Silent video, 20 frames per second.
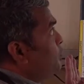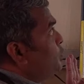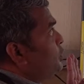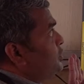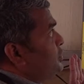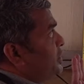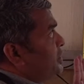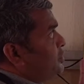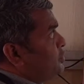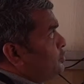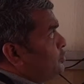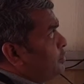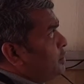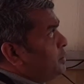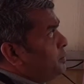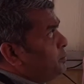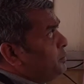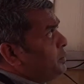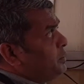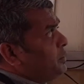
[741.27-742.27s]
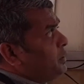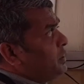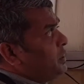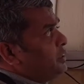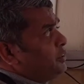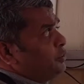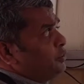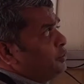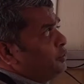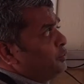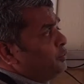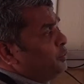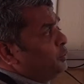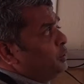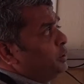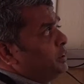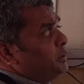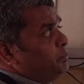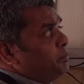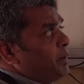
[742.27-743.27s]
was extremely useful
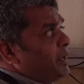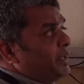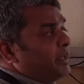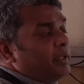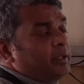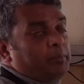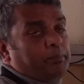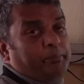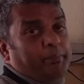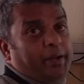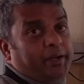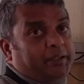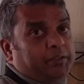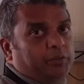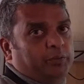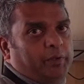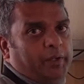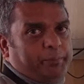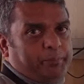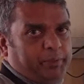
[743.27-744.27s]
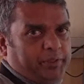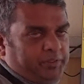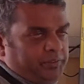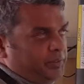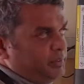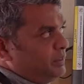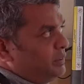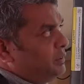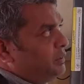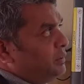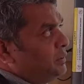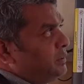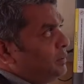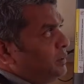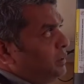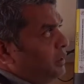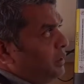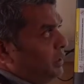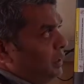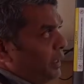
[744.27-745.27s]
in making better weapons,
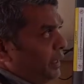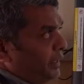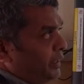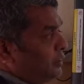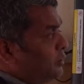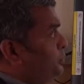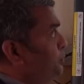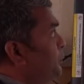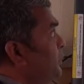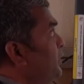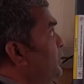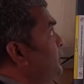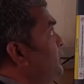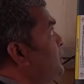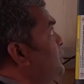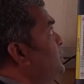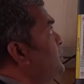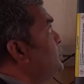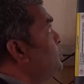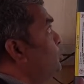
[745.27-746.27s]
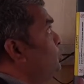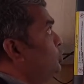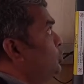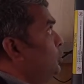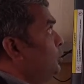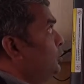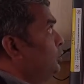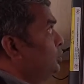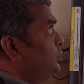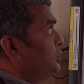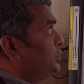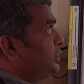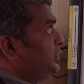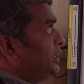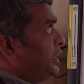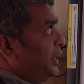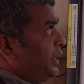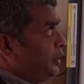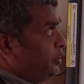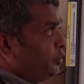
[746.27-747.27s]
like spears, swords
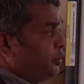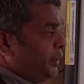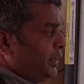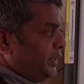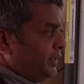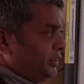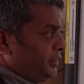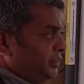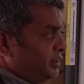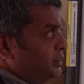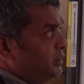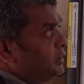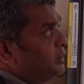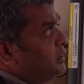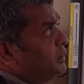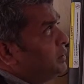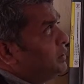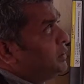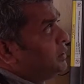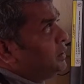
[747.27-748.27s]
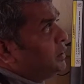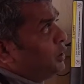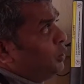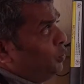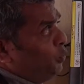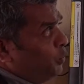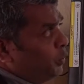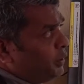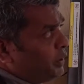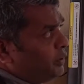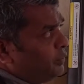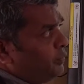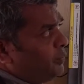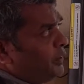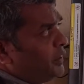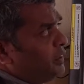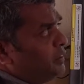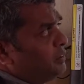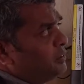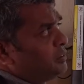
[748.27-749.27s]
and arrowheads. Wooden
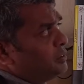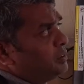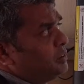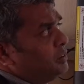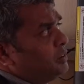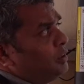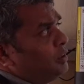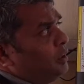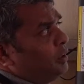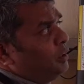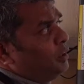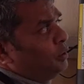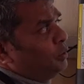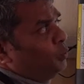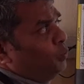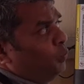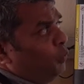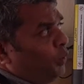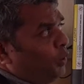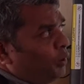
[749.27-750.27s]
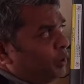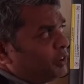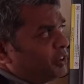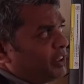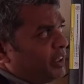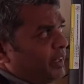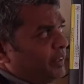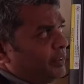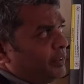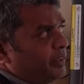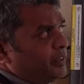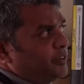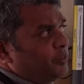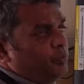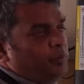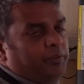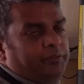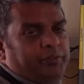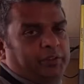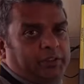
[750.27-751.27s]
wheels on war chariots
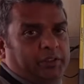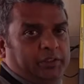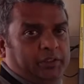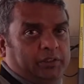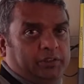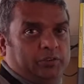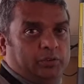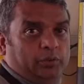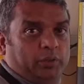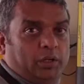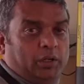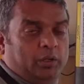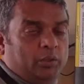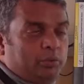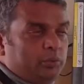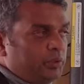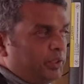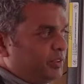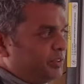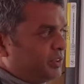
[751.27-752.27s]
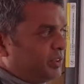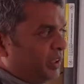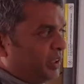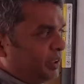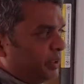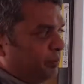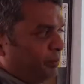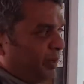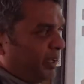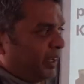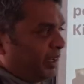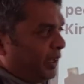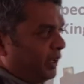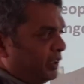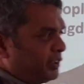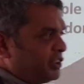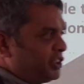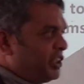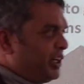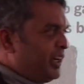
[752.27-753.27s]
were fitted. So now they started making
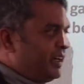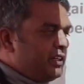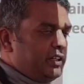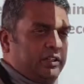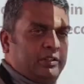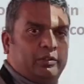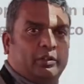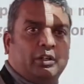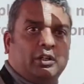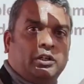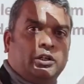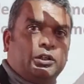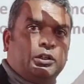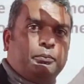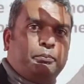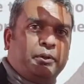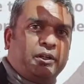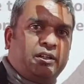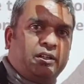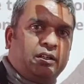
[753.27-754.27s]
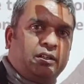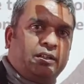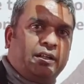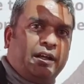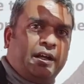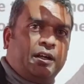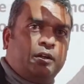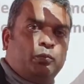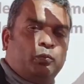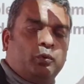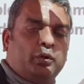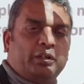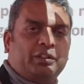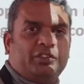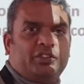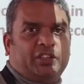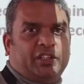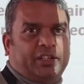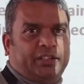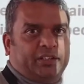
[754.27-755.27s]
a chariot. In the beginning they had wooden
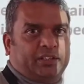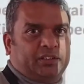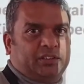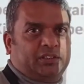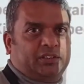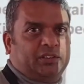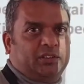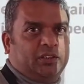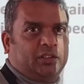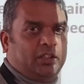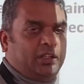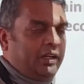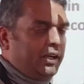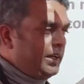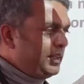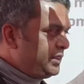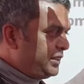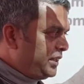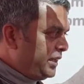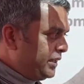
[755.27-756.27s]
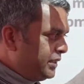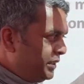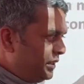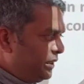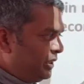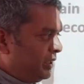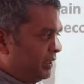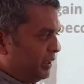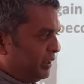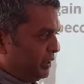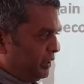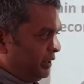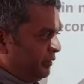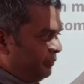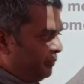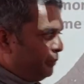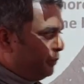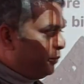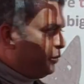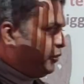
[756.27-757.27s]
chariots. And then they
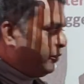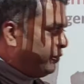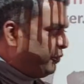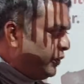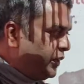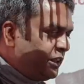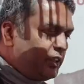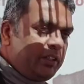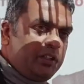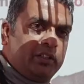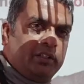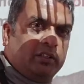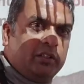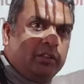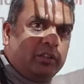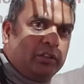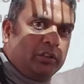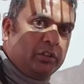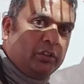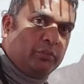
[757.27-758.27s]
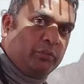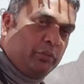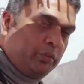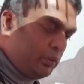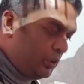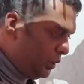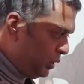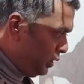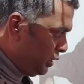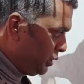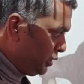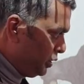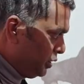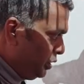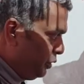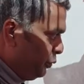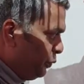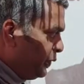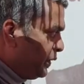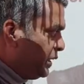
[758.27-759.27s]
fitted the
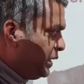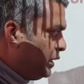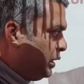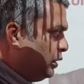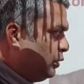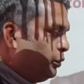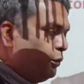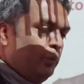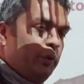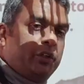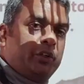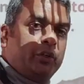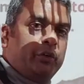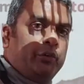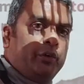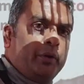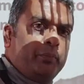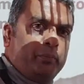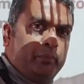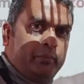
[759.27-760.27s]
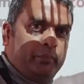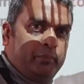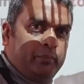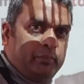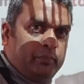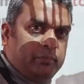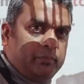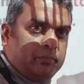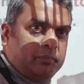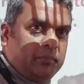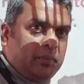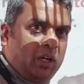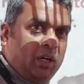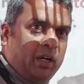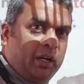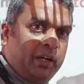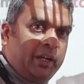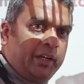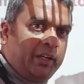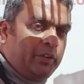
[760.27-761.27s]
wheel with a rim,
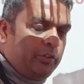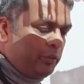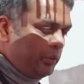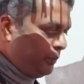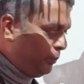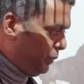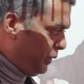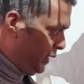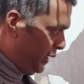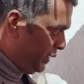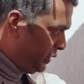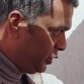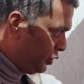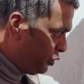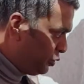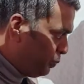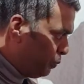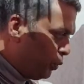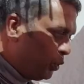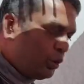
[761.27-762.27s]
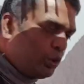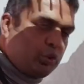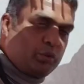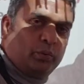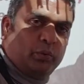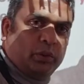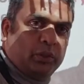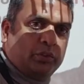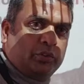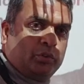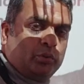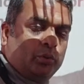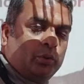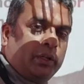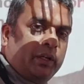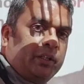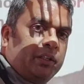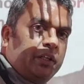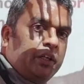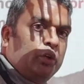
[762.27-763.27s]
iron rim, and the spokes were so
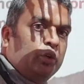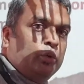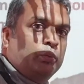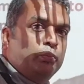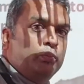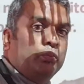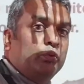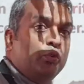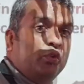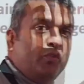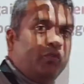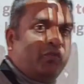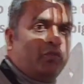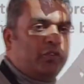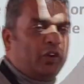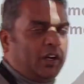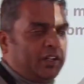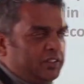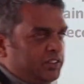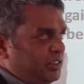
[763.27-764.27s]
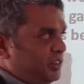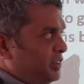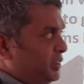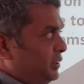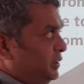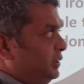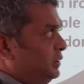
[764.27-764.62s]
that they could move faster.